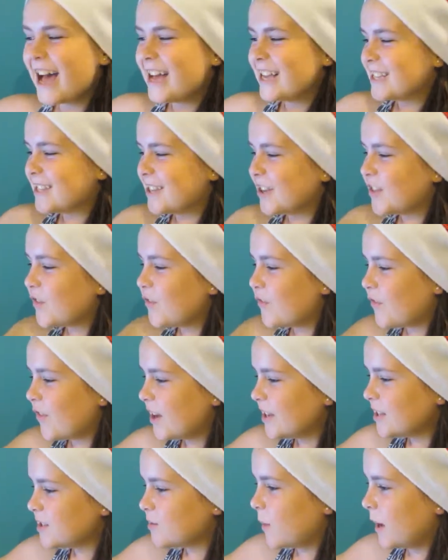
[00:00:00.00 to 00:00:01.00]
So the
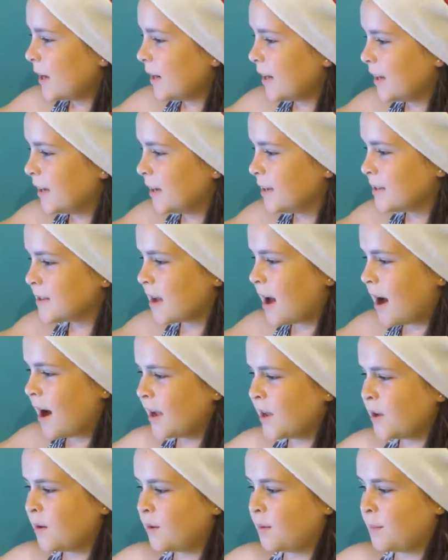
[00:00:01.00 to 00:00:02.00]
first one is, are
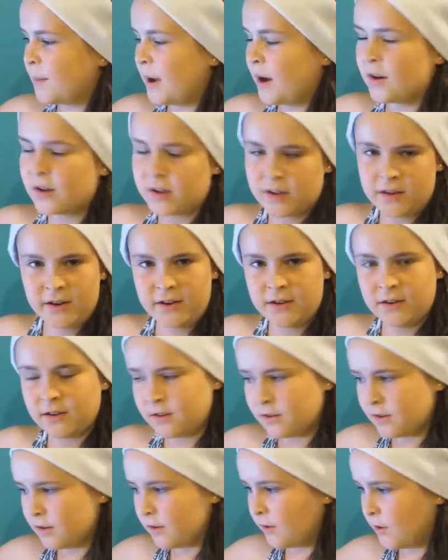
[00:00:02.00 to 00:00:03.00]
you an American?
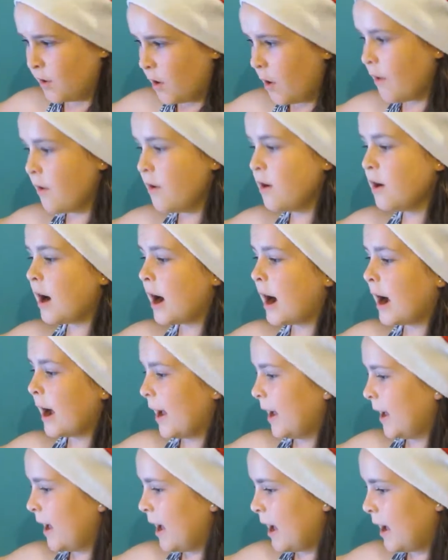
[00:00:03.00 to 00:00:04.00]
No,
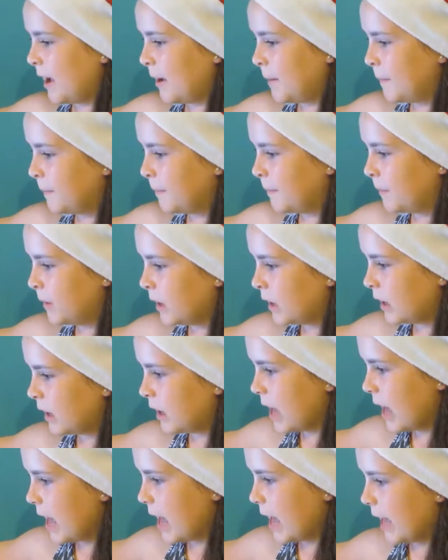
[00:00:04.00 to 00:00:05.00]
I am
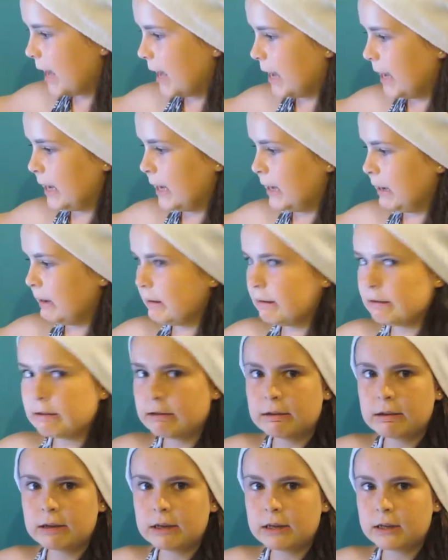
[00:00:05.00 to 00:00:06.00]
a
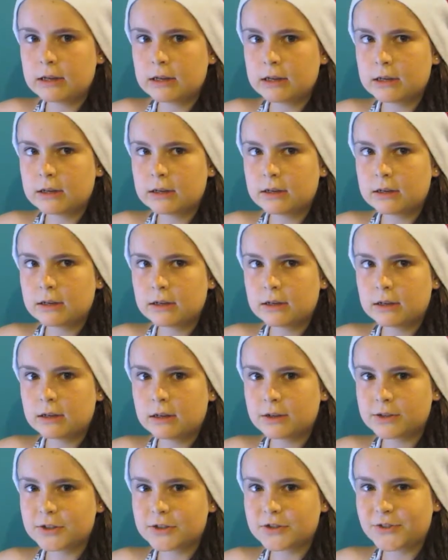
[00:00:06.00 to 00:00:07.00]

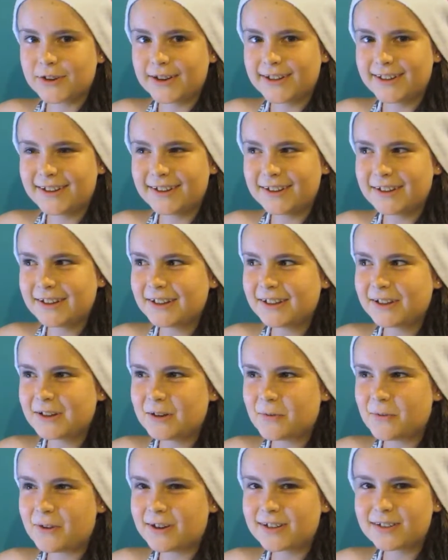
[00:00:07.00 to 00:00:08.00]
Australian.
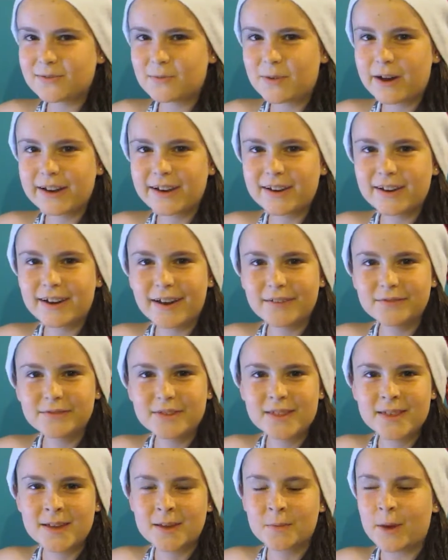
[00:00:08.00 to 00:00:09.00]
Why did I have to
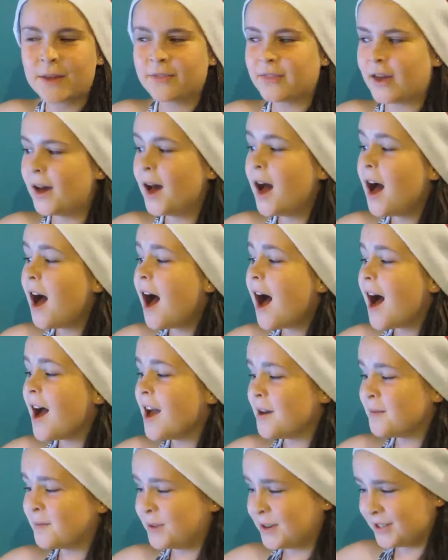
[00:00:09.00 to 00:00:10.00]
think about that? I
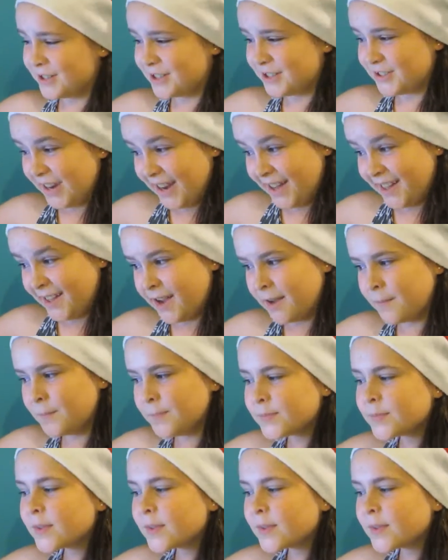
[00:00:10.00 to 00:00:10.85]
am an Australian.